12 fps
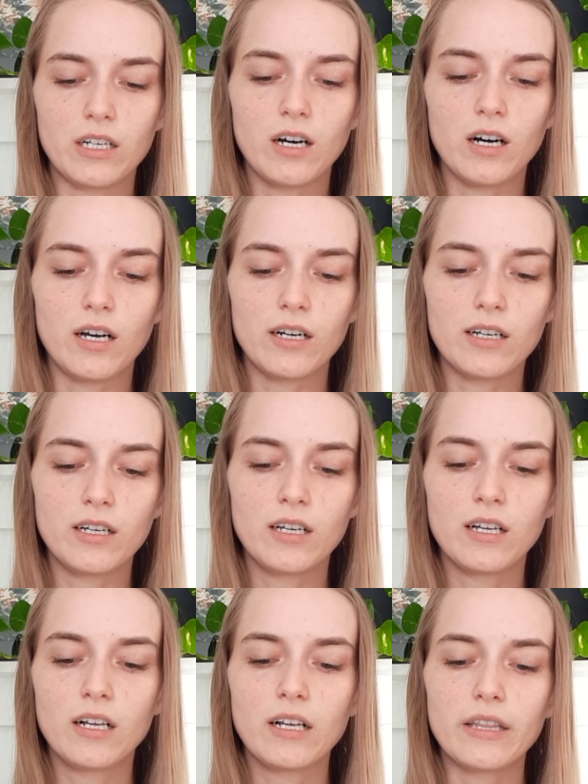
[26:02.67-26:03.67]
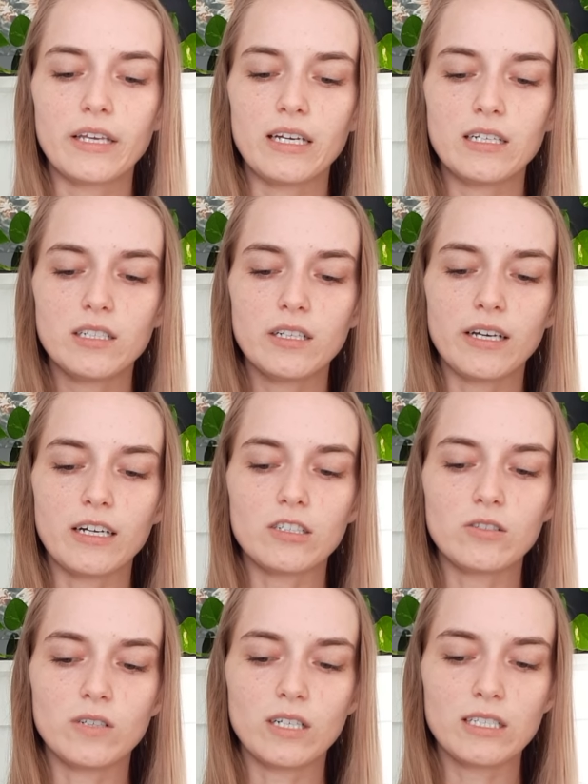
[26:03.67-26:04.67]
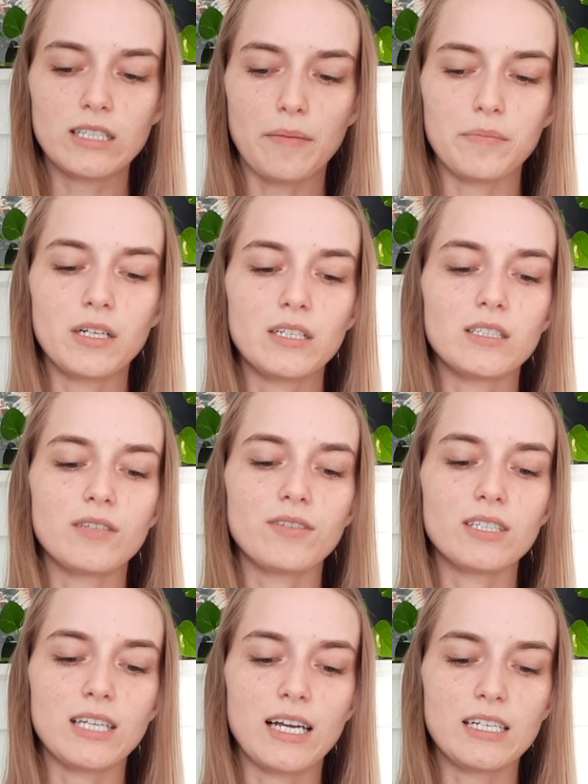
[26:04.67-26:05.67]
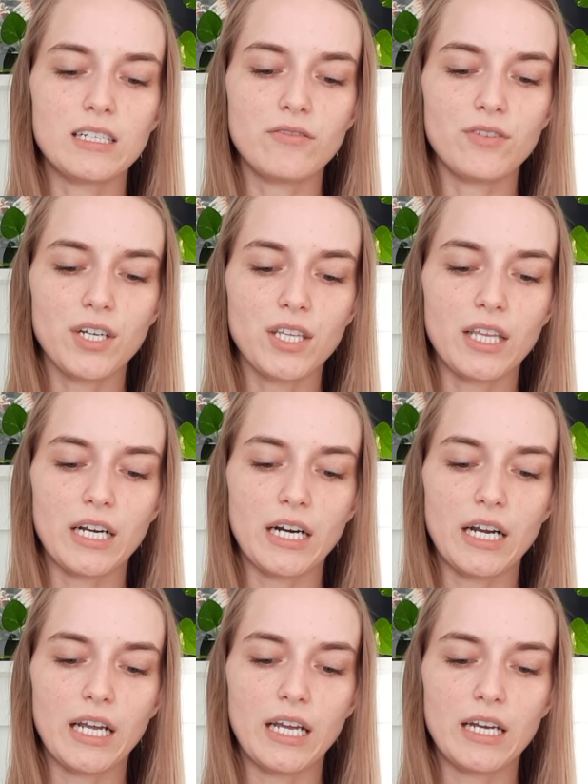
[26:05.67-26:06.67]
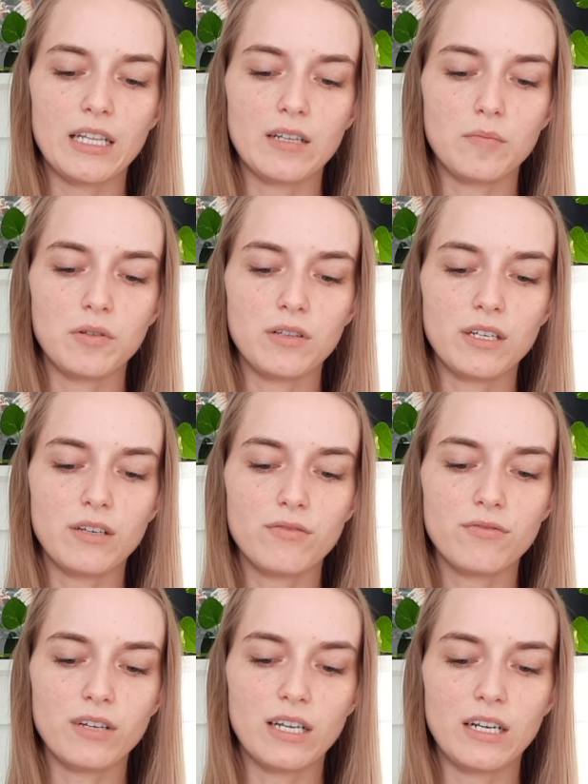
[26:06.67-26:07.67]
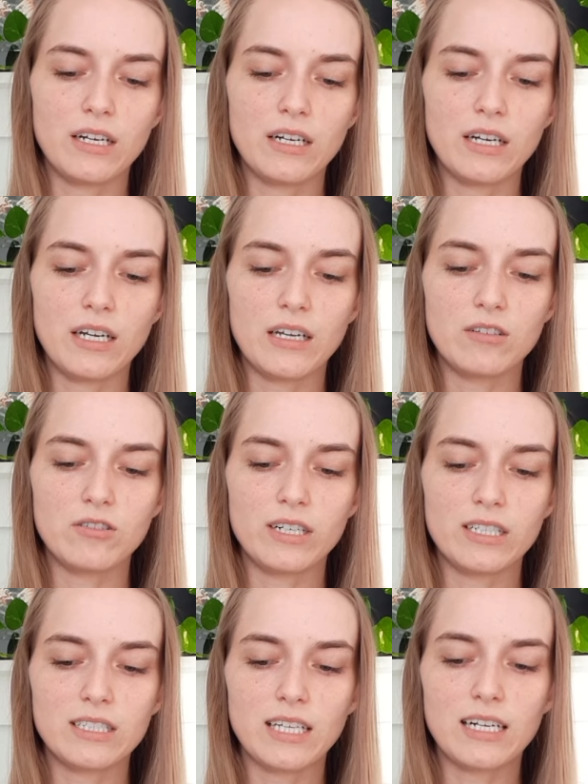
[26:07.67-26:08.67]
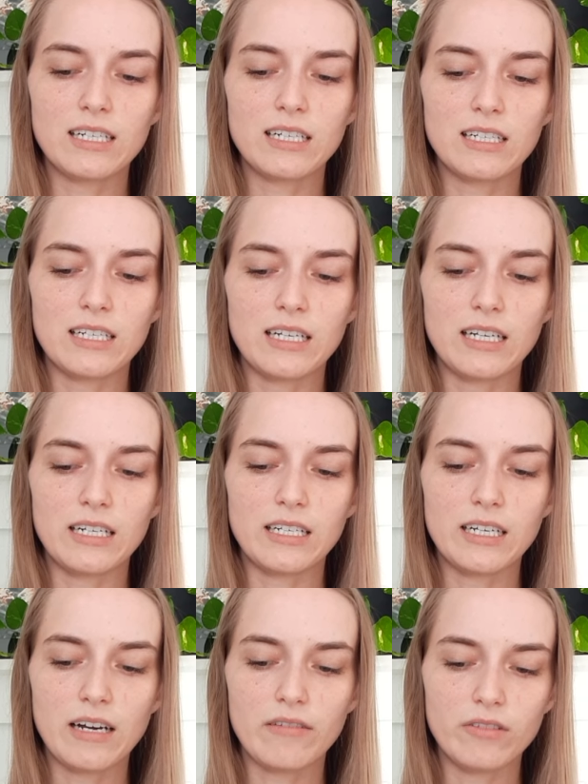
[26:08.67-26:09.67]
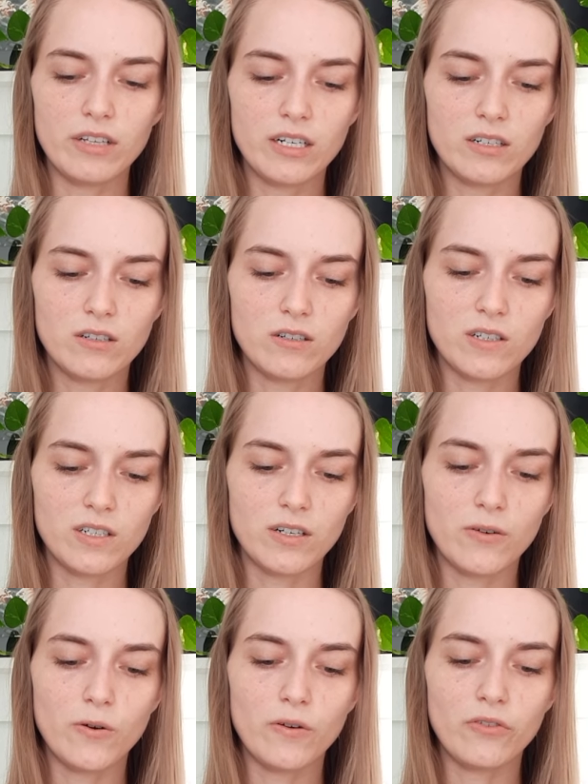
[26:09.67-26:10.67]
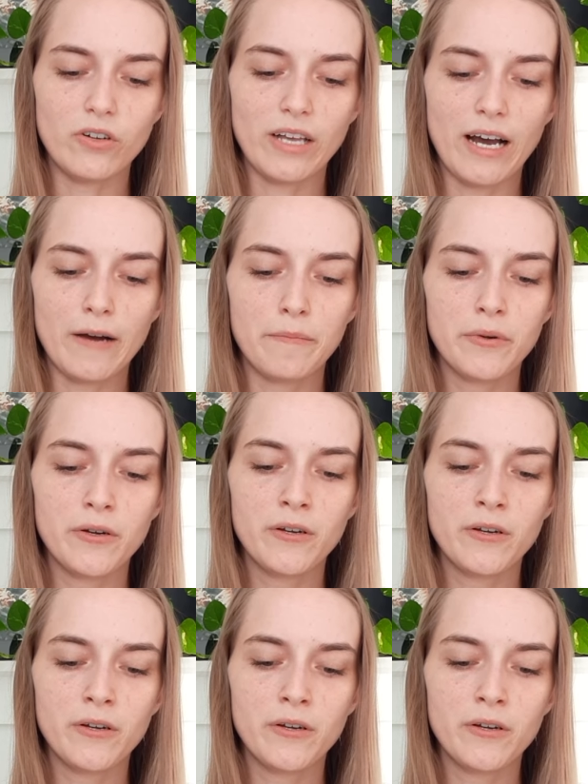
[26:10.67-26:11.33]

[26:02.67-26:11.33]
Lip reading: God. The intellectual acceptance of a scientific theory and the belief in a transcendent deity have little or no overlap.